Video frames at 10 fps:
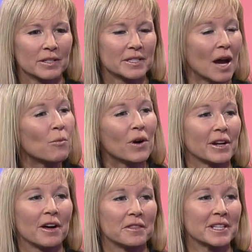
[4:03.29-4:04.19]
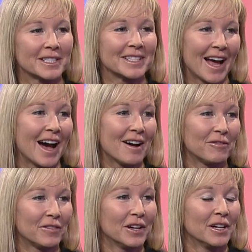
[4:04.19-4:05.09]
someone on this
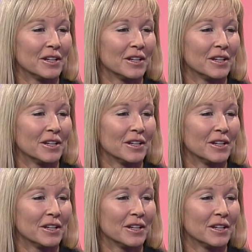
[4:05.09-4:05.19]
staff